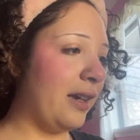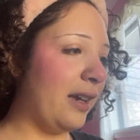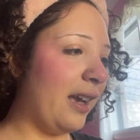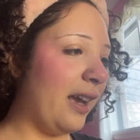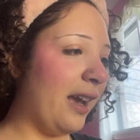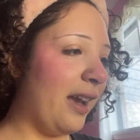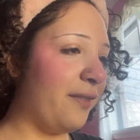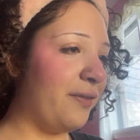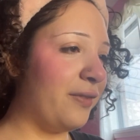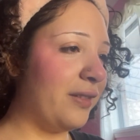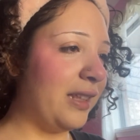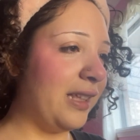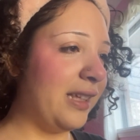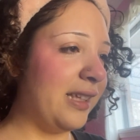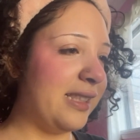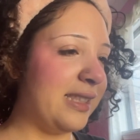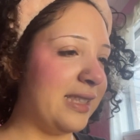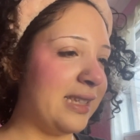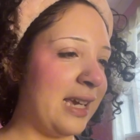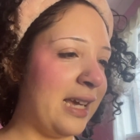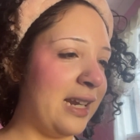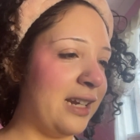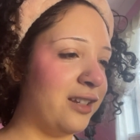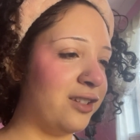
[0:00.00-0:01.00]
I feel like it's
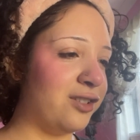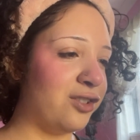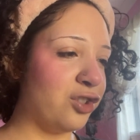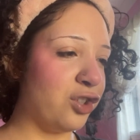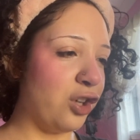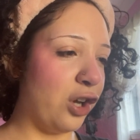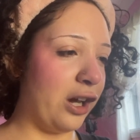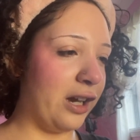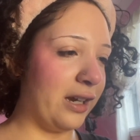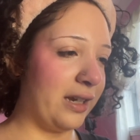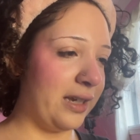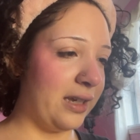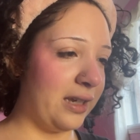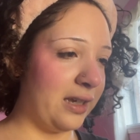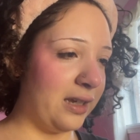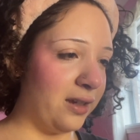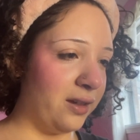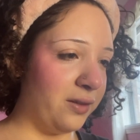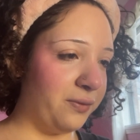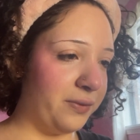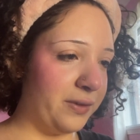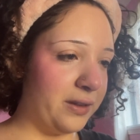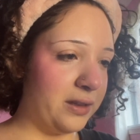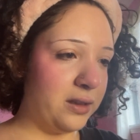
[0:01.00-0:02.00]
kind of chalky
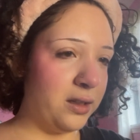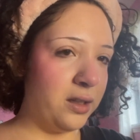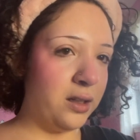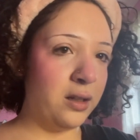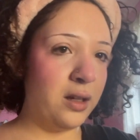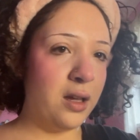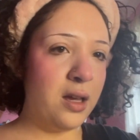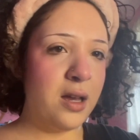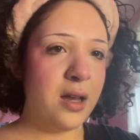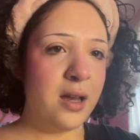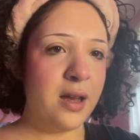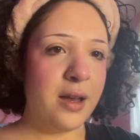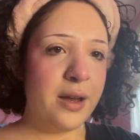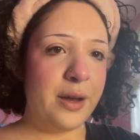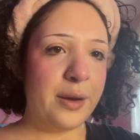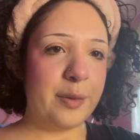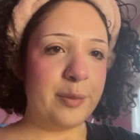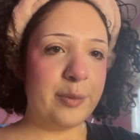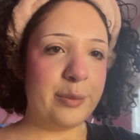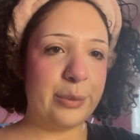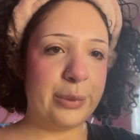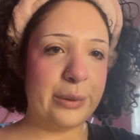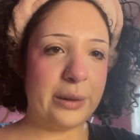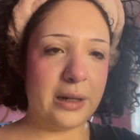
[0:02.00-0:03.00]
feeling,
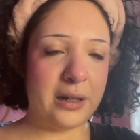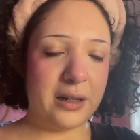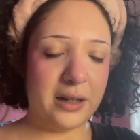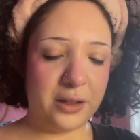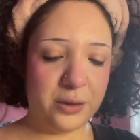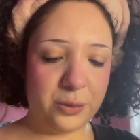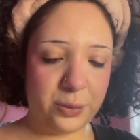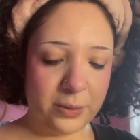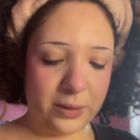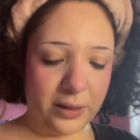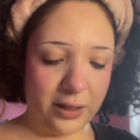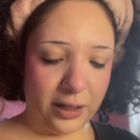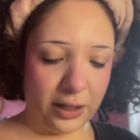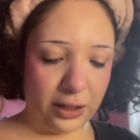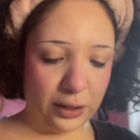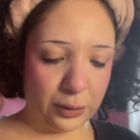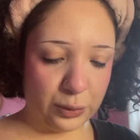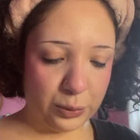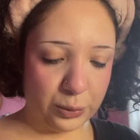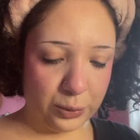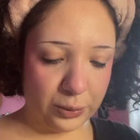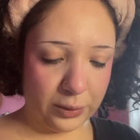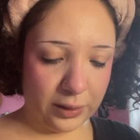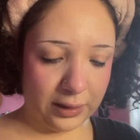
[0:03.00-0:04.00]
but it's really
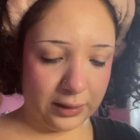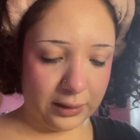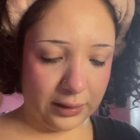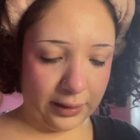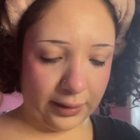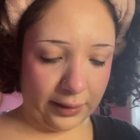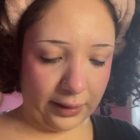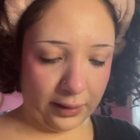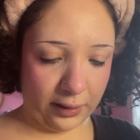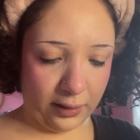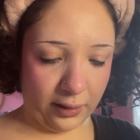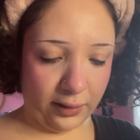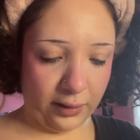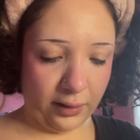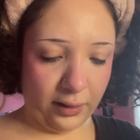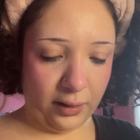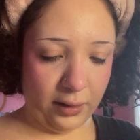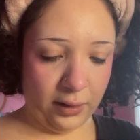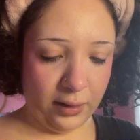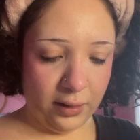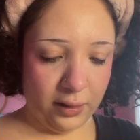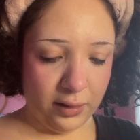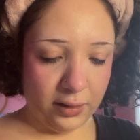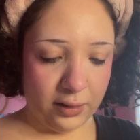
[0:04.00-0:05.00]
cute. I like it.
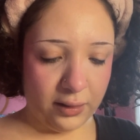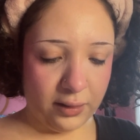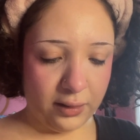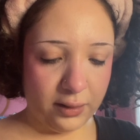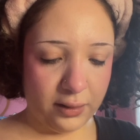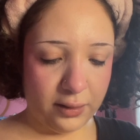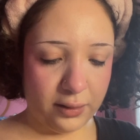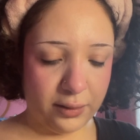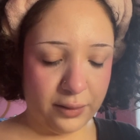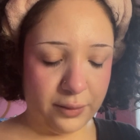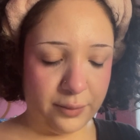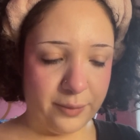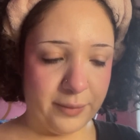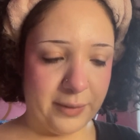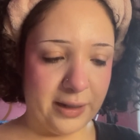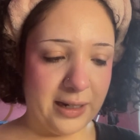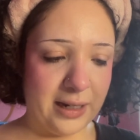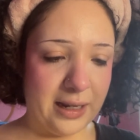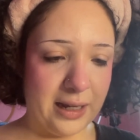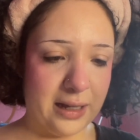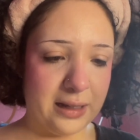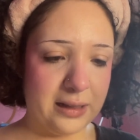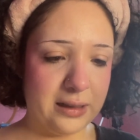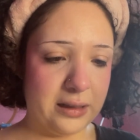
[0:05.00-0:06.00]
Um, and it
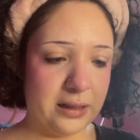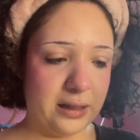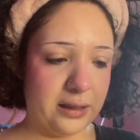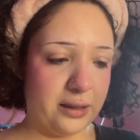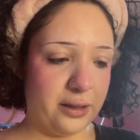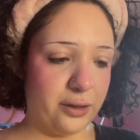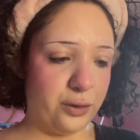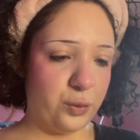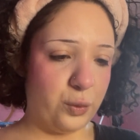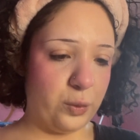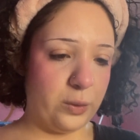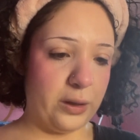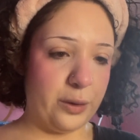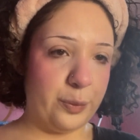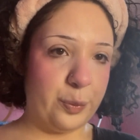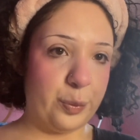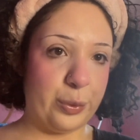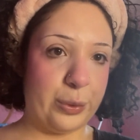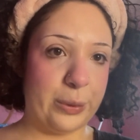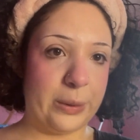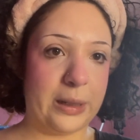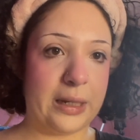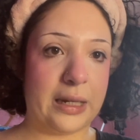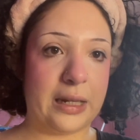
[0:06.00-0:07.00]
has like this really
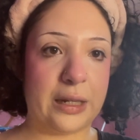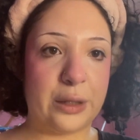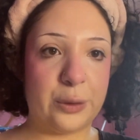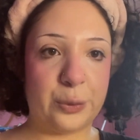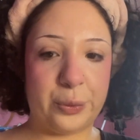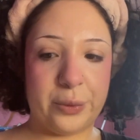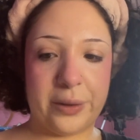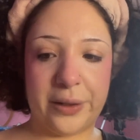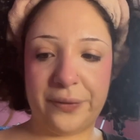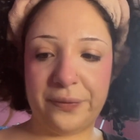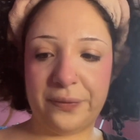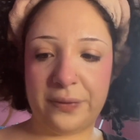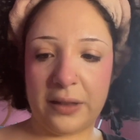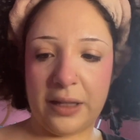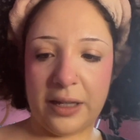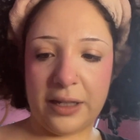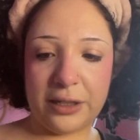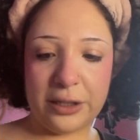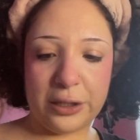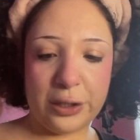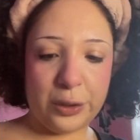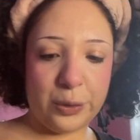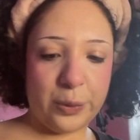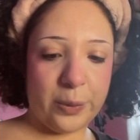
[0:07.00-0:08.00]
pretty
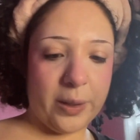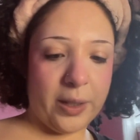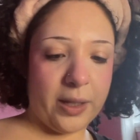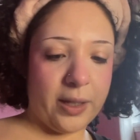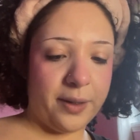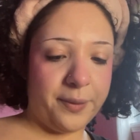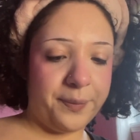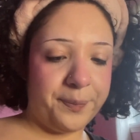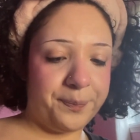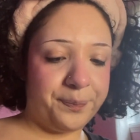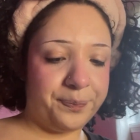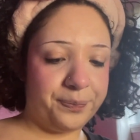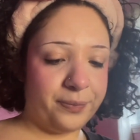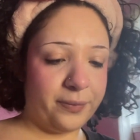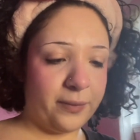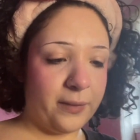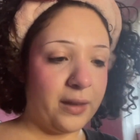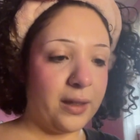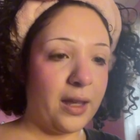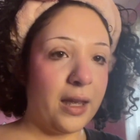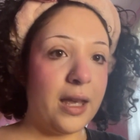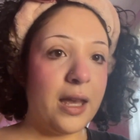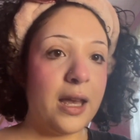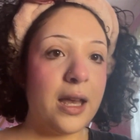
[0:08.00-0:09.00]
reflect to it.
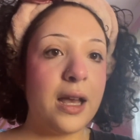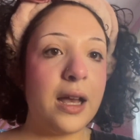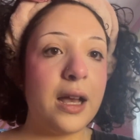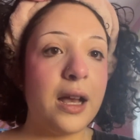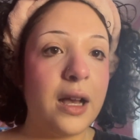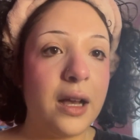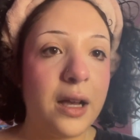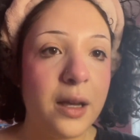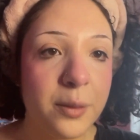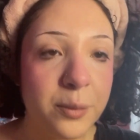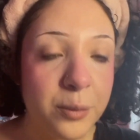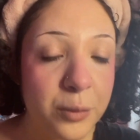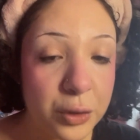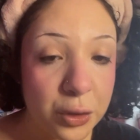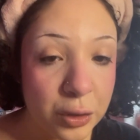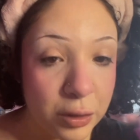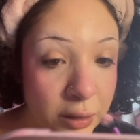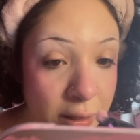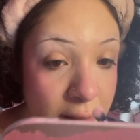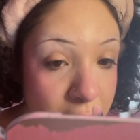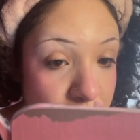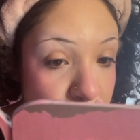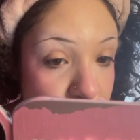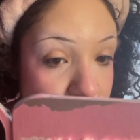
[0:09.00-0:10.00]
Um, you
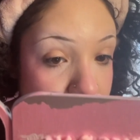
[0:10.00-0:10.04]
guys are